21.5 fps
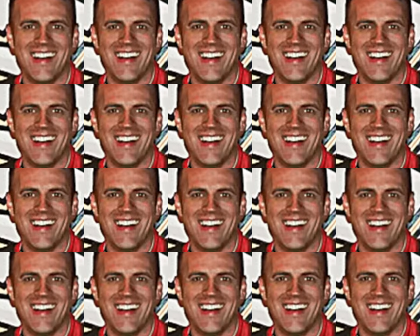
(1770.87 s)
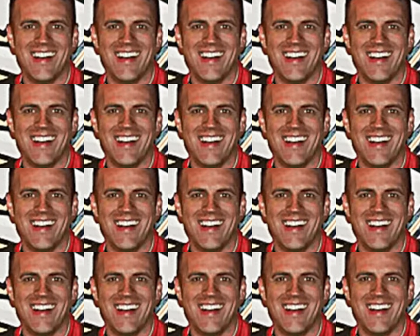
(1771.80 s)

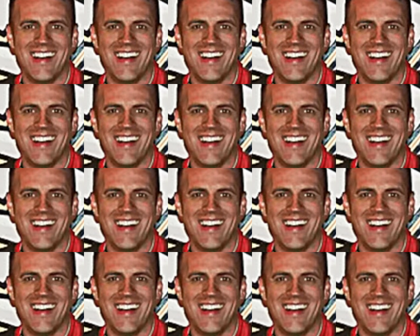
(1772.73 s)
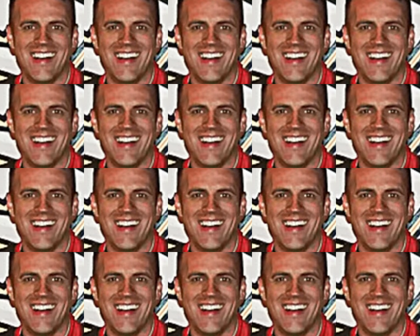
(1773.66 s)

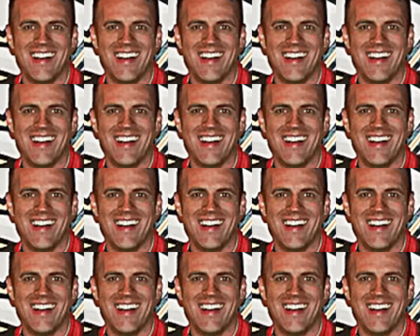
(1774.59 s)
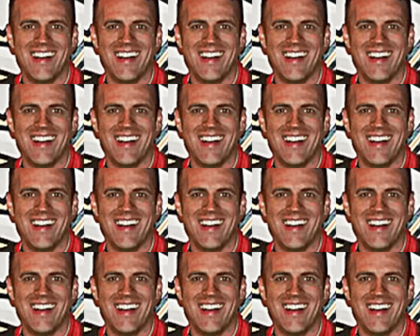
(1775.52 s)

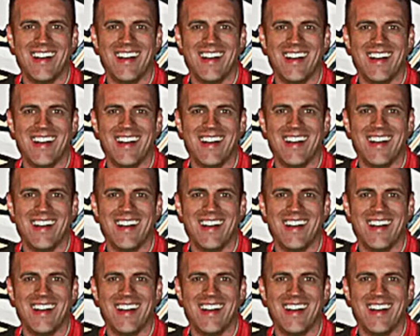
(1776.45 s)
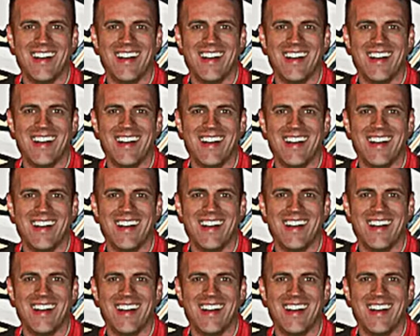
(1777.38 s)
The person shown says nothing.